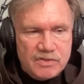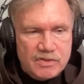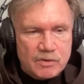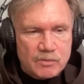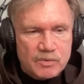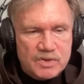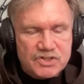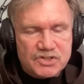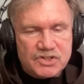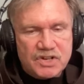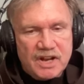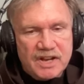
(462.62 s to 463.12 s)
the
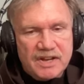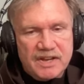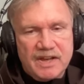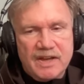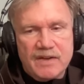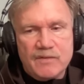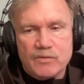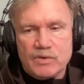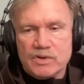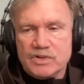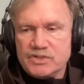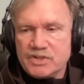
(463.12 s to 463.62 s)
reason I
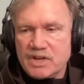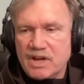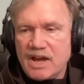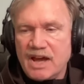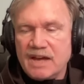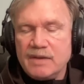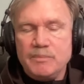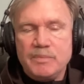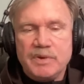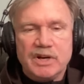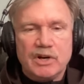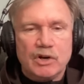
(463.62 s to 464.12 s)
gave was
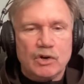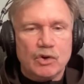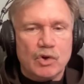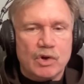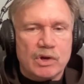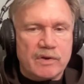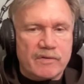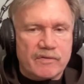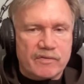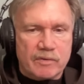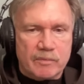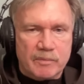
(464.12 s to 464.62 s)
I'd been a
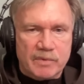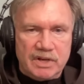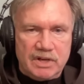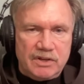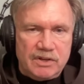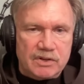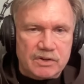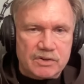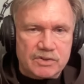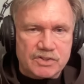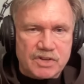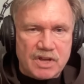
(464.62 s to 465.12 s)
lawyer for many
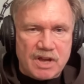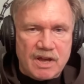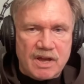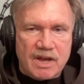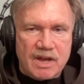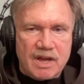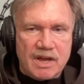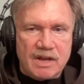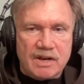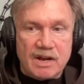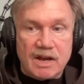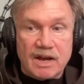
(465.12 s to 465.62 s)
years
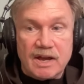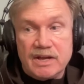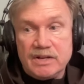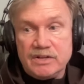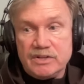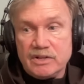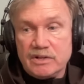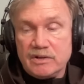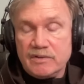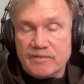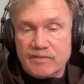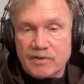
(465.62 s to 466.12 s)
and I had
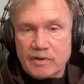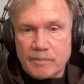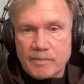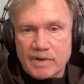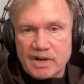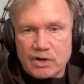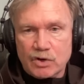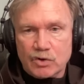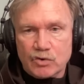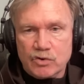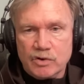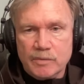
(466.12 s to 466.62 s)
done a fair
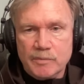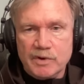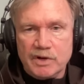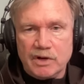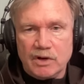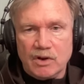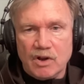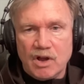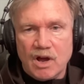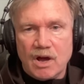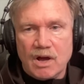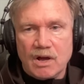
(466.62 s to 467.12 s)
amount of
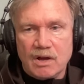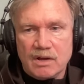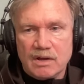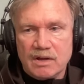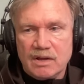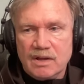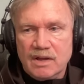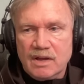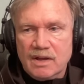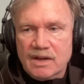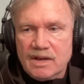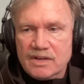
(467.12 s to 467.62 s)
criminal law.
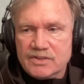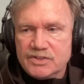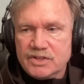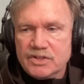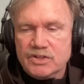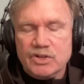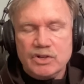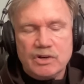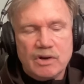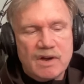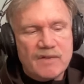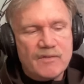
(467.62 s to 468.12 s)
I
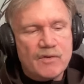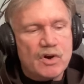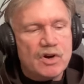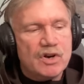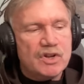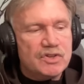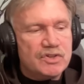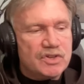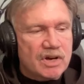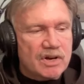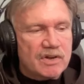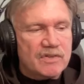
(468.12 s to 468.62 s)
said, you know, I've
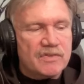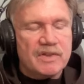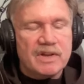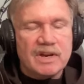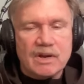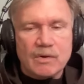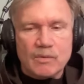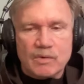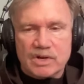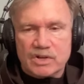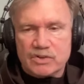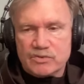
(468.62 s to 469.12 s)
already done
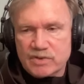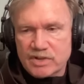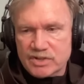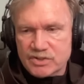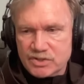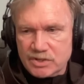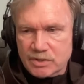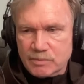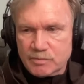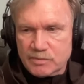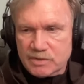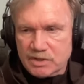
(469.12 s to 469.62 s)
that. I want to try
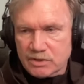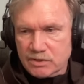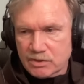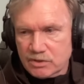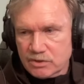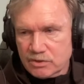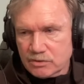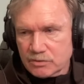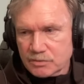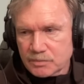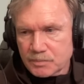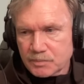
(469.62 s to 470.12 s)
something
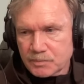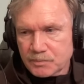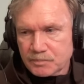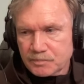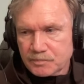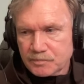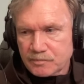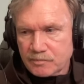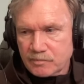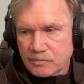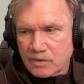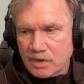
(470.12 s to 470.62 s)
new.
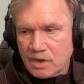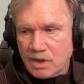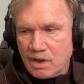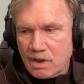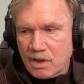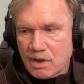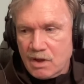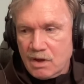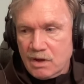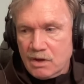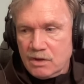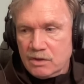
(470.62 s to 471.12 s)

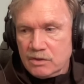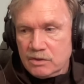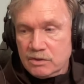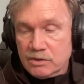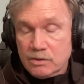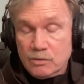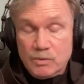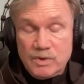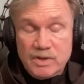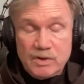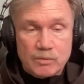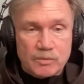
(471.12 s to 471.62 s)

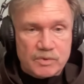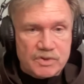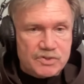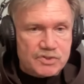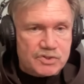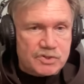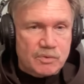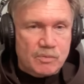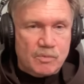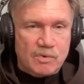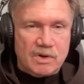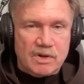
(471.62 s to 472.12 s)
The real
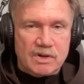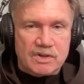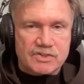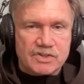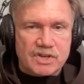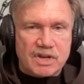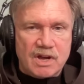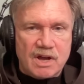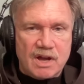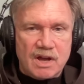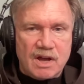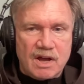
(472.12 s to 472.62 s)
reason was
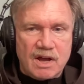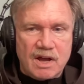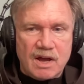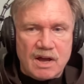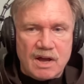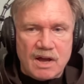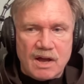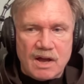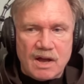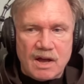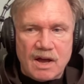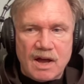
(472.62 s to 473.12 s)

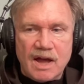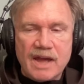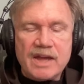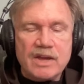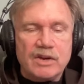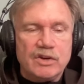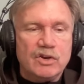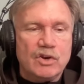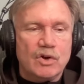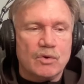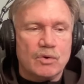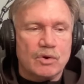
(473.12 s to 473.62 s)
I
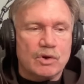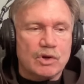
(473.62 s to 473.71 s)
had no